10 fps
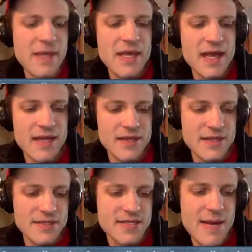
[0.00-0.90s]
And then the
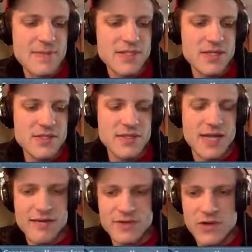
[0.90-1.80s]
untap is also
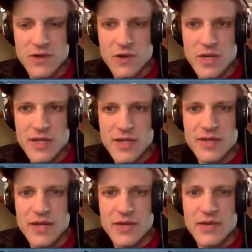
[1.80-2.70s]
kind of cool with
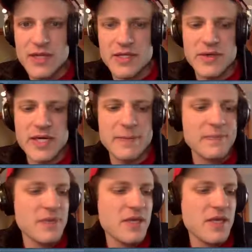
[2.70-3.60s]
Knight of the Reliquary.
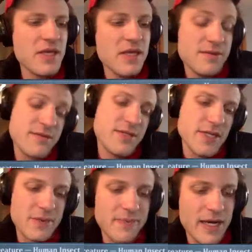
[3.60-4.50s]

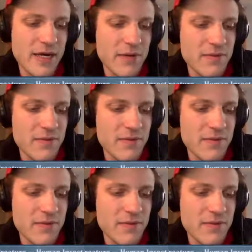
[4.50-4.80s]
So I don't know.